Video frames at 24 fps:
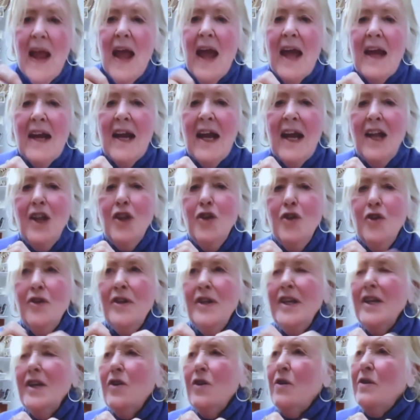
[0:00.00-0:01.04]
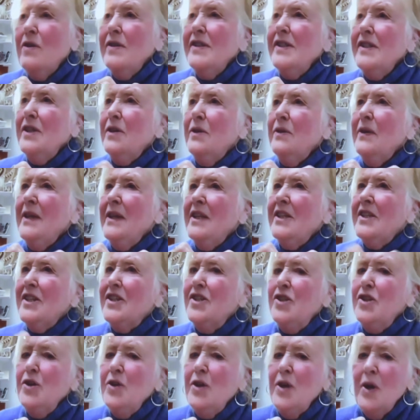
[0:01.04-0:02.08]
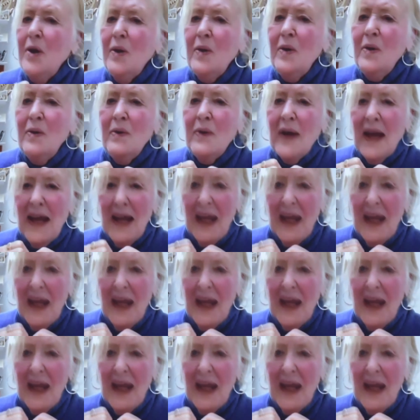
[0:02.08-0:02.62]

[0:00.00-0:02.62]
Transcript: And I learned it also in the studio